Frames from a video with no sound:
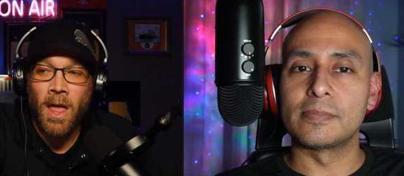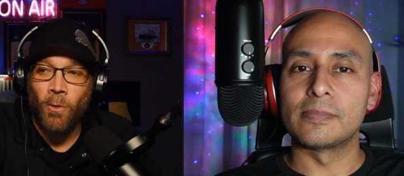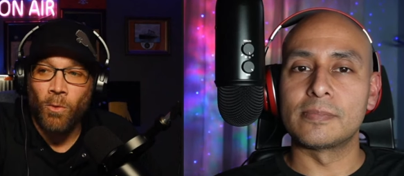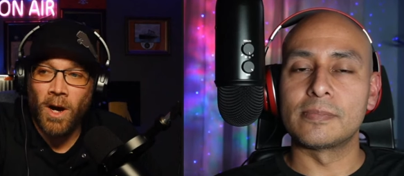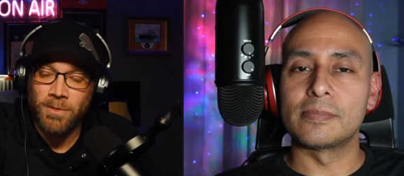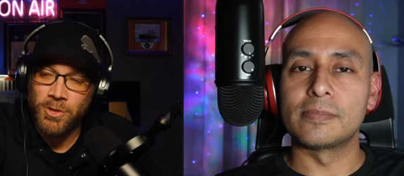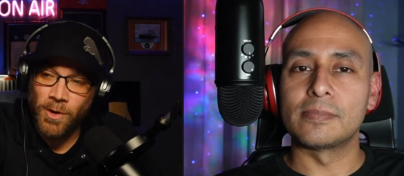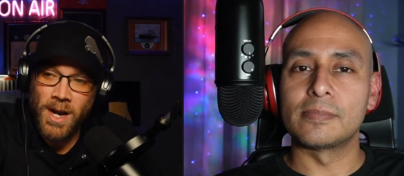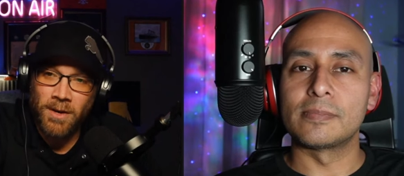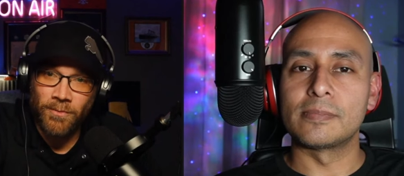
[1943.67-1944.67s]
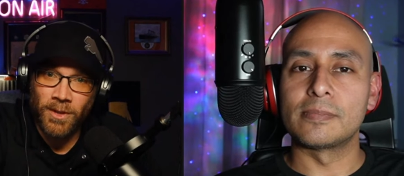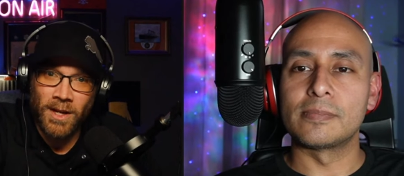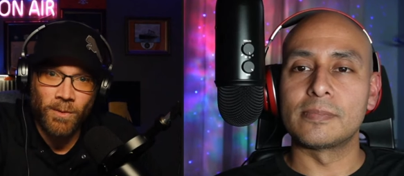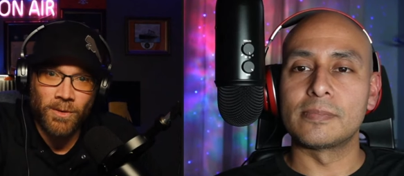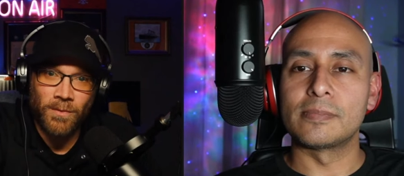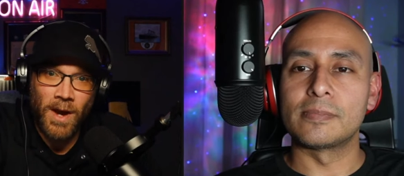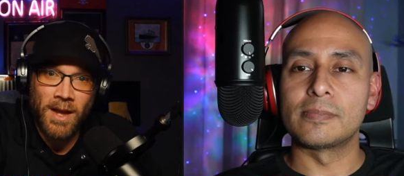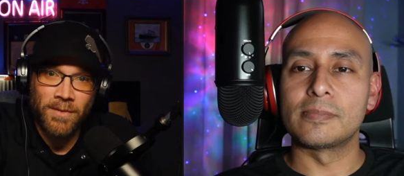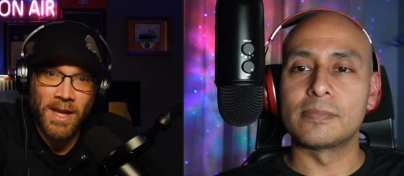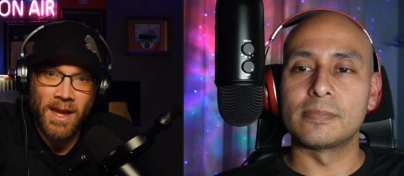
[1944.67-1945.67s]
Speaker 1: well, I was training for like one of those
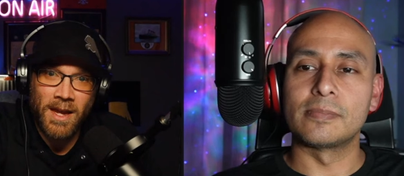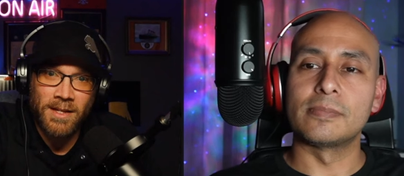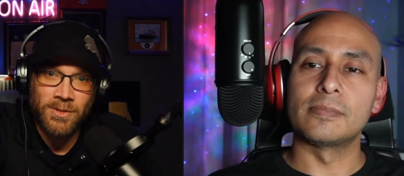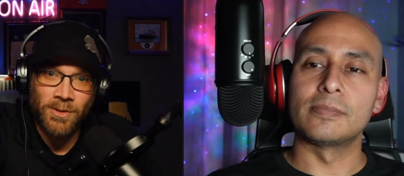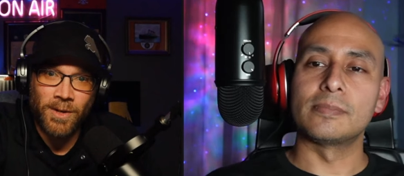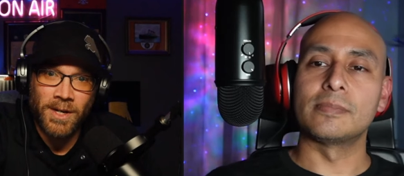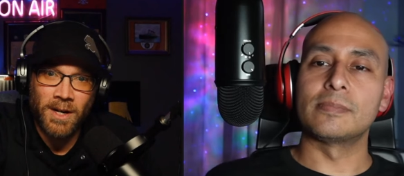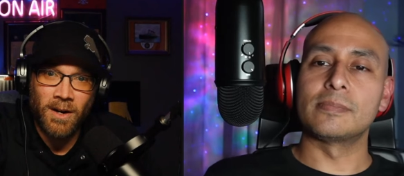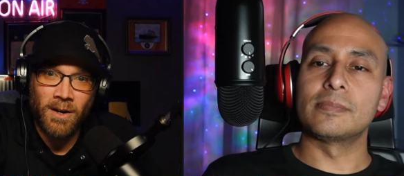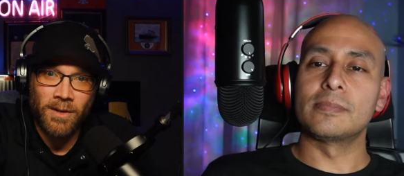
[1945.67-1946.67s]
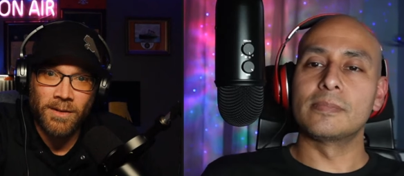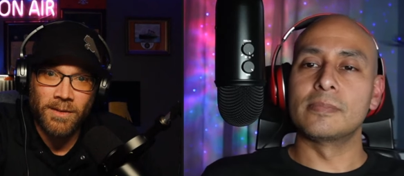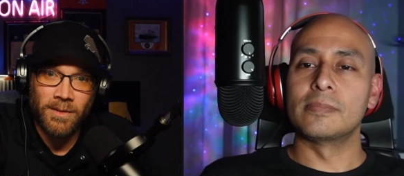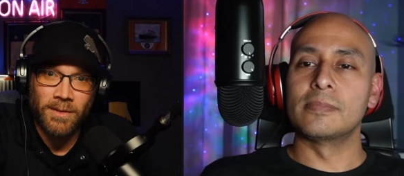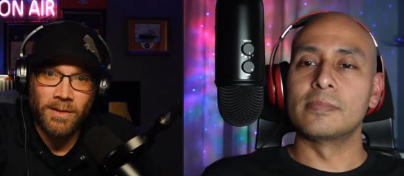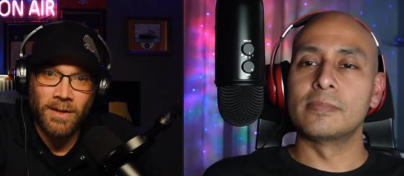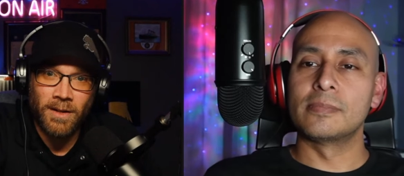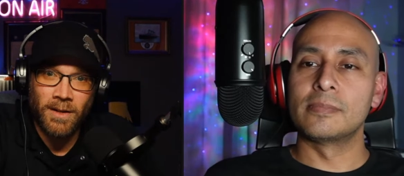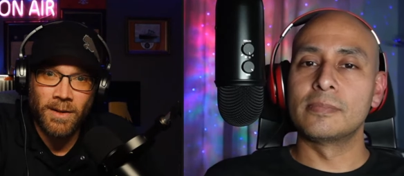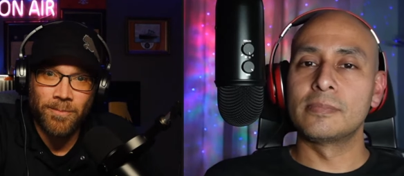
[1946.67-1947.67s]
five Ks during our,
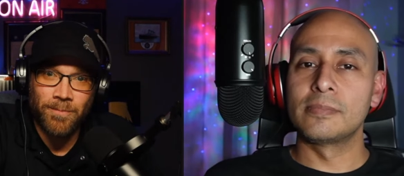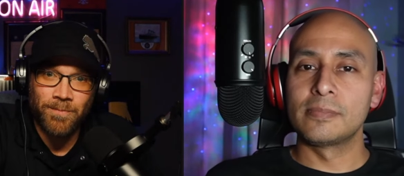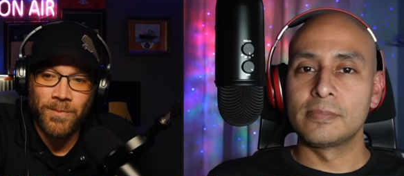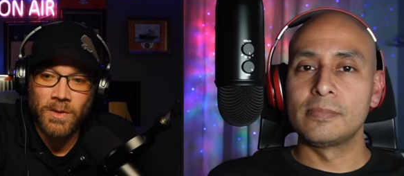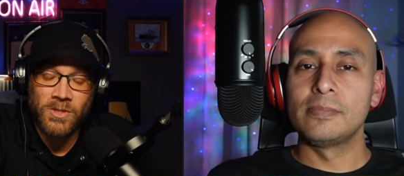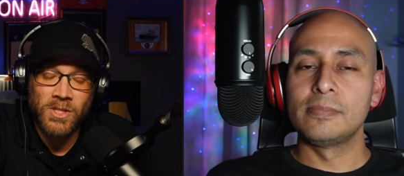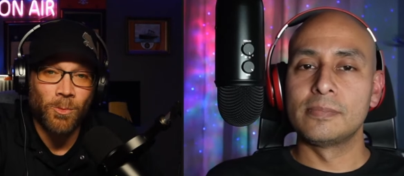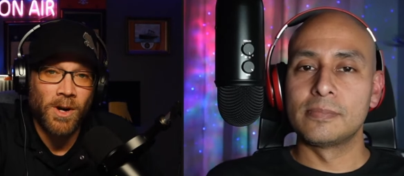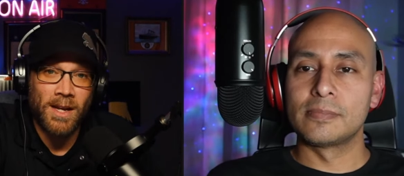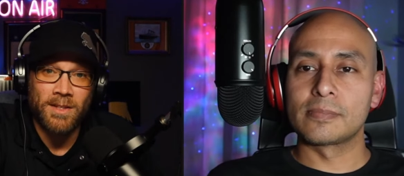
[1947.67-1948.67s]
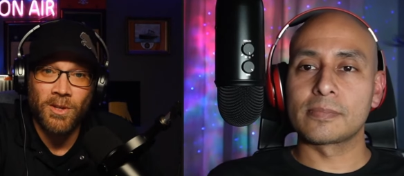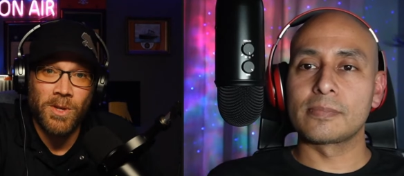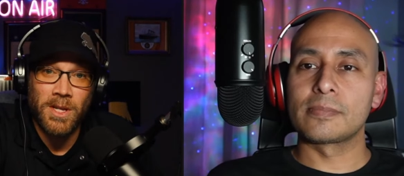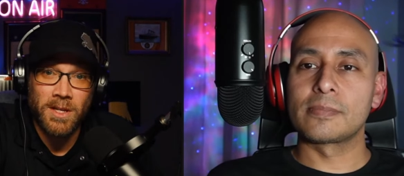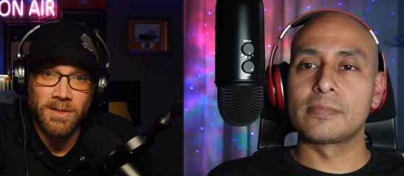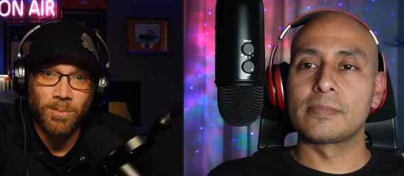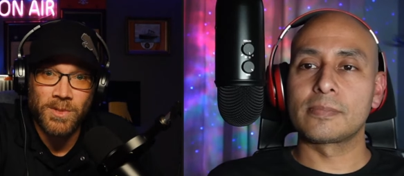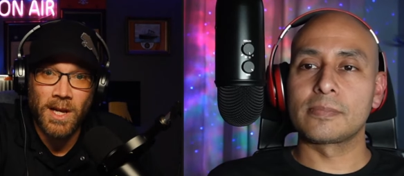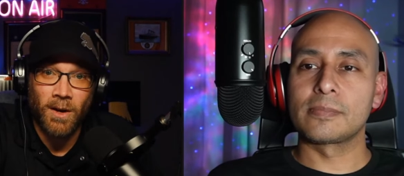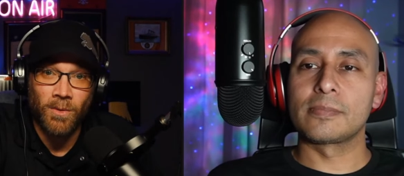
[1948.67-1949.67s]
um, summer activities
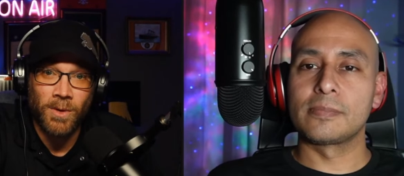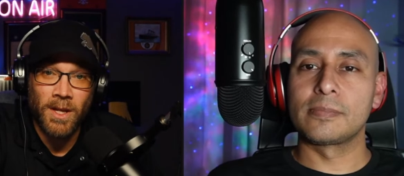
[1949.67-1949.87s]
uptown,